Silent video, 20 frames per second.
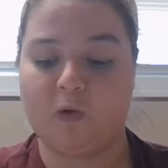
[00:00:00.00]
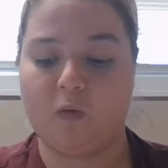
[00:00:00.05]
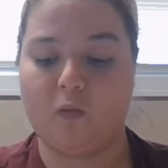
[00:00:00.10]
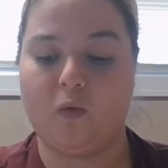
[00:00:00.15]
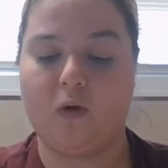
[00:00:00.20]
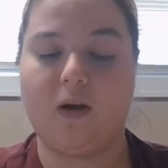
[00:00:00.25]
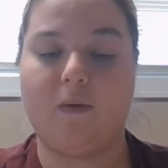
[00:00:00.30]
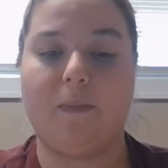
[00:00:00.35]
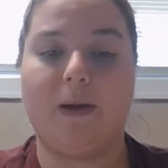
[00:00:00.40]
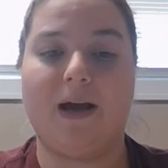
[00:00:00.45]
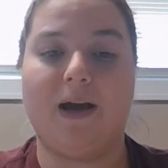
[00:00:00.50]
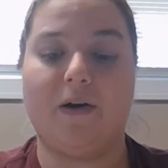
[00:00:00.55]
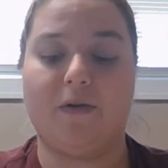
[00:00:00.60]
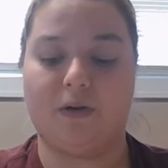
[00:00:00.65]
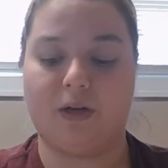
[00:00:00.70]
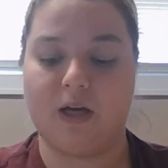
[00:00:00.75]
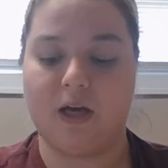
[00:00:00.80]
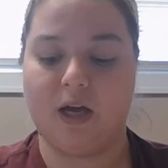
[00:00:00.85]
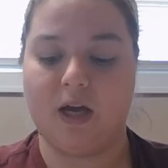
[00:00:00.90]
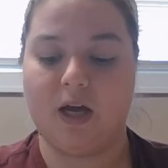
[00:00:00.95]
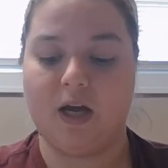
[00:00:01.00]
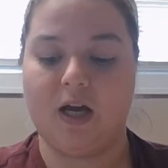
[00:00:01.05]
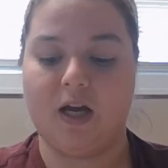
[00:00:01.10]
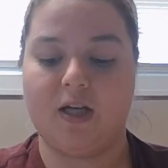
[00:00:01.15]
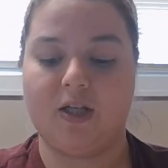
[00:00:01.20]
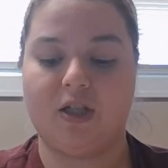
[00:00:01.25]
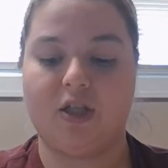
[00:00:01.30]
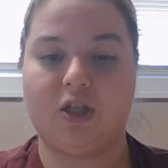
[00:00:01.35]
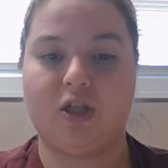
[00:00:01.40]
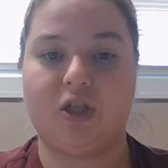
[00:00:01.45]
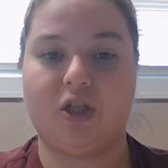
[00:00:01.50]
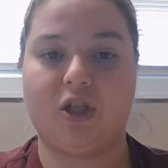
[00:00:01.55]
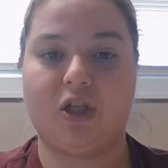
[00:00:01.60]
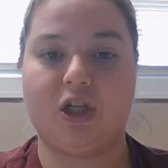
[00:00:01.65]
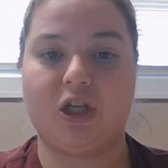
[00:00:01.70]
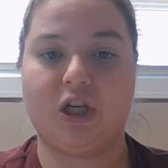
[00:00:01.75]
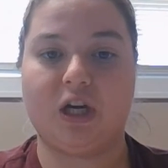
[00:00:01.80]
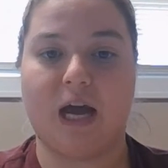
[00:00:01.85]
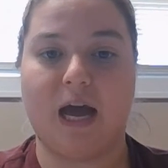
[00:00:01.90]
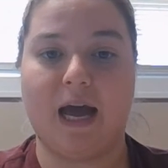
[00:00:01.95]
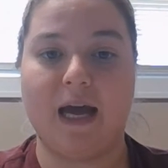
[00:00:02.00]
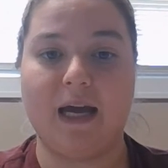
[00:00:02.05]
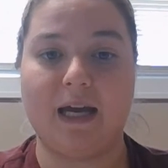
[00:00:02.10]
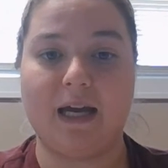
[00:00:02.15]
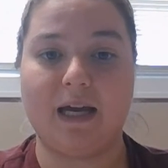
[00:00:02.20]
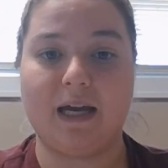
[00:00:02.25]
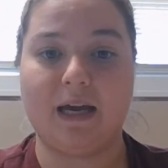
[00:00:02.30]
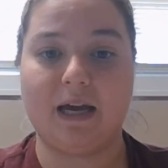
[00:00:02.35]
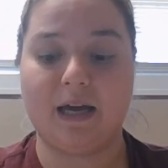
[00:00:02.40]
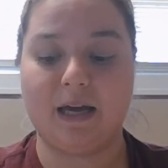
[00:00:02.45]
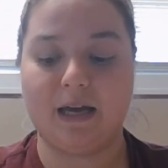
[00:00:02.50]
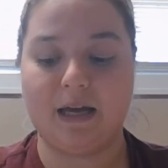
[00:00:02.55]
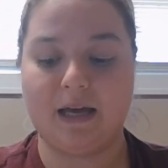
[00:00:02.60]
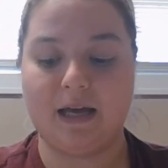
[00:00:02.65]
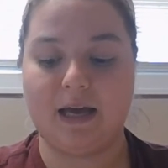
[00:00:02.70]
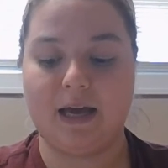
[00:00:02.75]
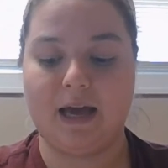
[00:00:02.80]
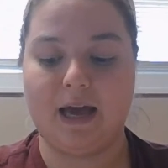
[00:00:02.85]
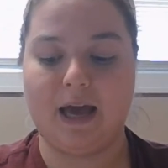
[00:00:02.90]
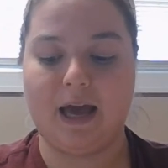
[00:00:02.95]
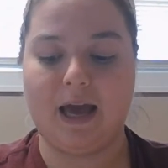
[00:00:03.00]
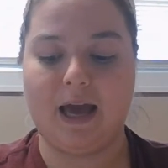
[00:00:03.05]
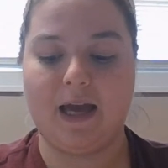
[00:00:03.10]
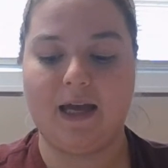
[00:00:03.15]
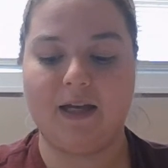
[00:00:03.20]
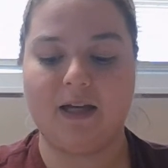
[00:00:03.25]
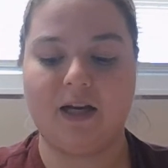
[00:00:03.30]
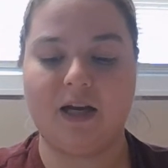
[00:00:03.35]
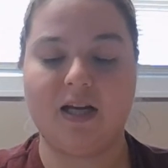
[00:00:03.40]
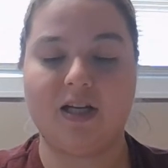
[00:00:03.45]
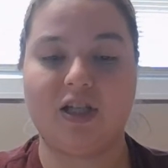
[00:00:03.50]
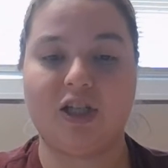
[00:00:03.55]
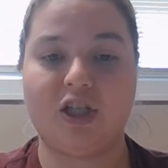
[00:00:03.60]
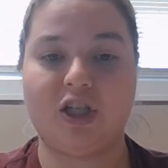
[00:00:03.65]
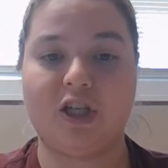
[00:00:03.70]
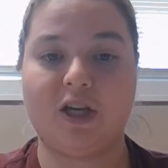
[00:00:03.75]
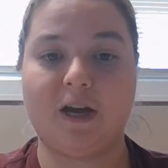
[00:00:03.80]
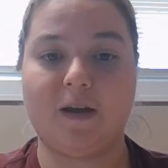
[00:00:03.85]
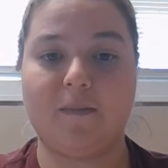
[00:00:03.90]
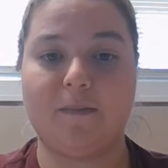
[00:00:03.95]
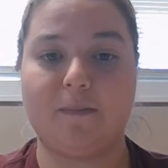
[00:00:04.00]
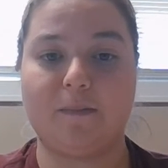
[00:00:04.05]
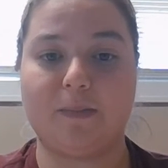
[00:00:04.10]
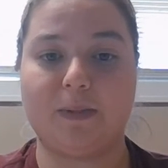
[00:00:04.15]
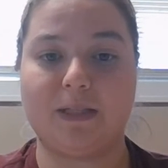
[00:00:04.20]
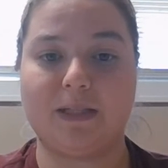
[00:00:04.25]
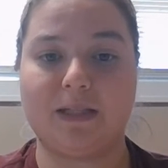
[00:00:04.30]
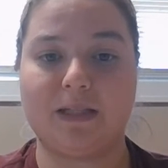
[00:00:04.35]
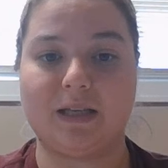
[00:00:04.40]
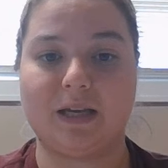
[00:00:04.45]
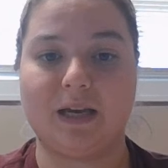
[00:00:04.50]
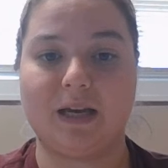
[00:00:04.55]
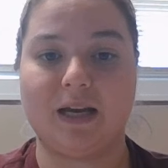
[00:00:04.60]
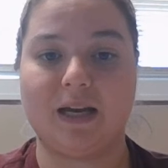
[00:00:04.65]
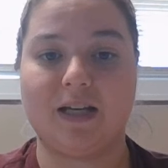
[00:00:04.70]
What about check and chips?